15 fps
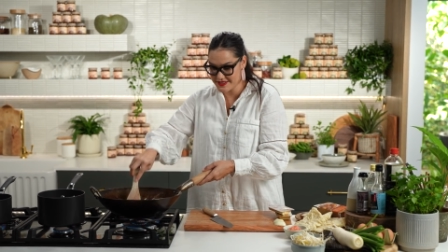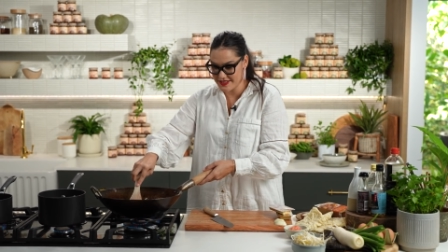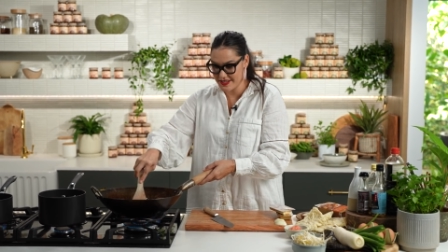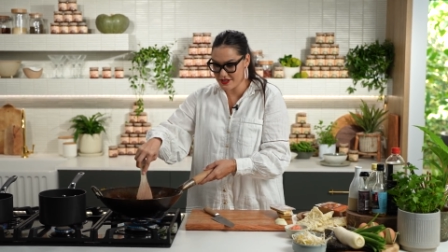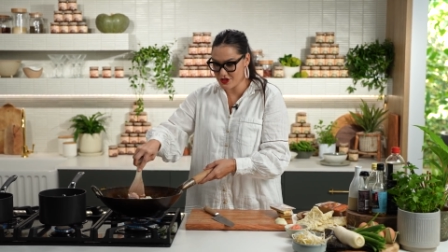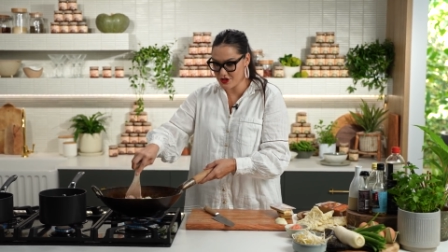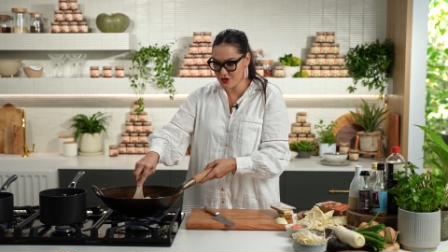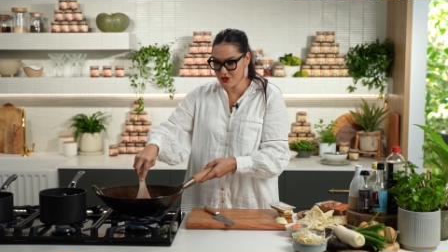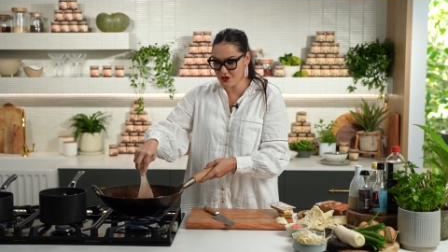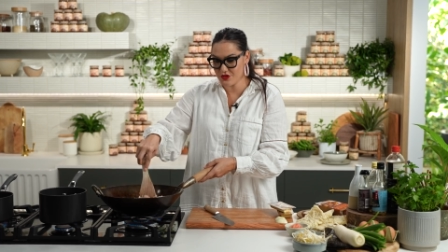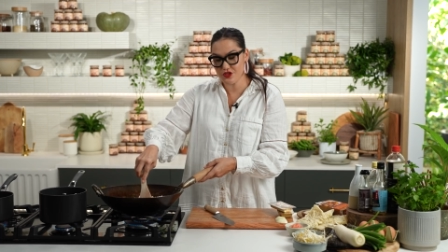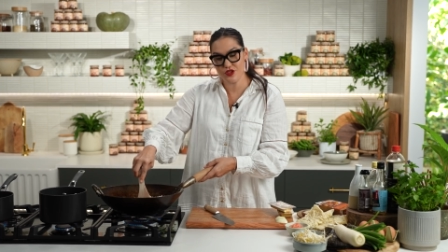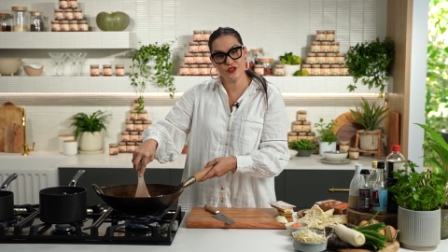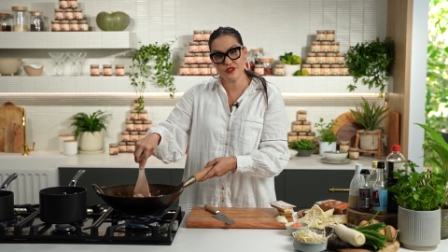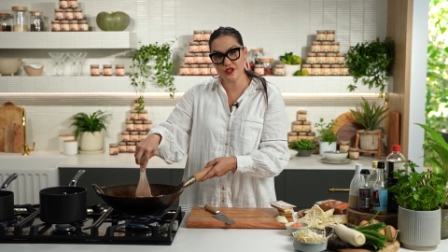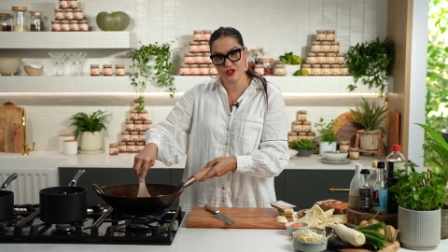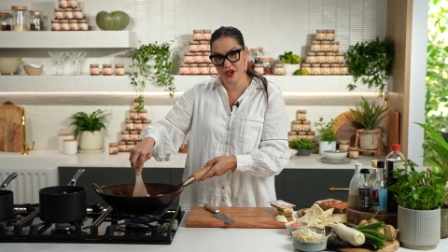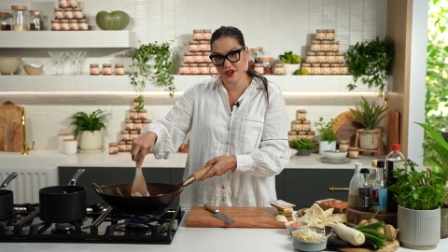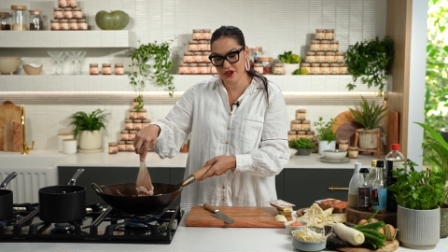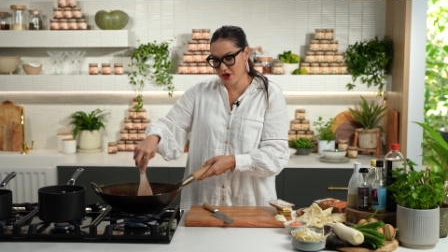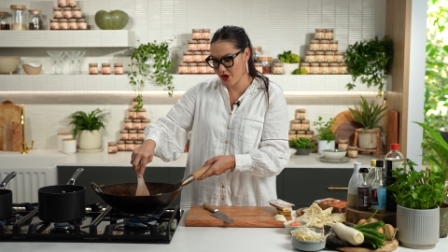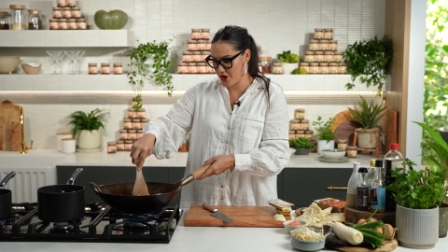that you use a
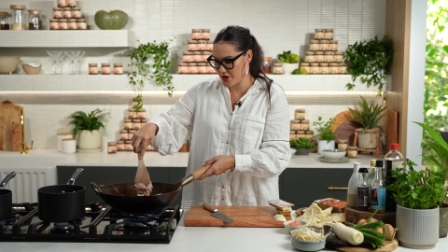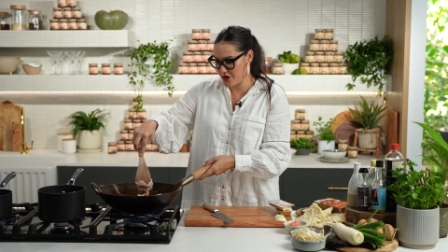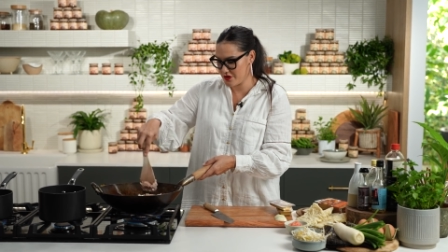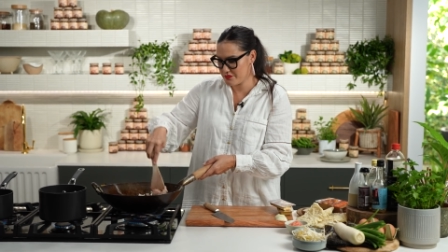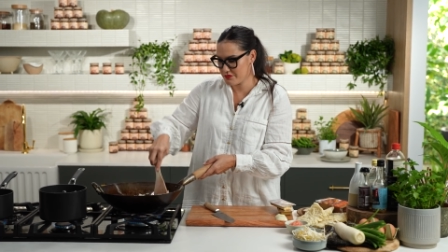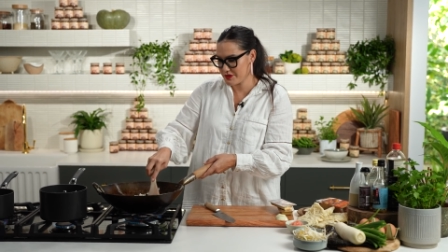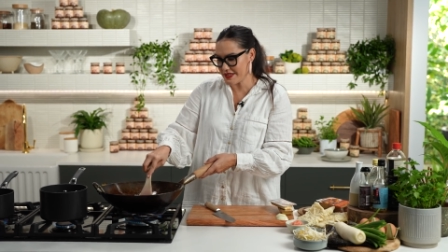lot at home,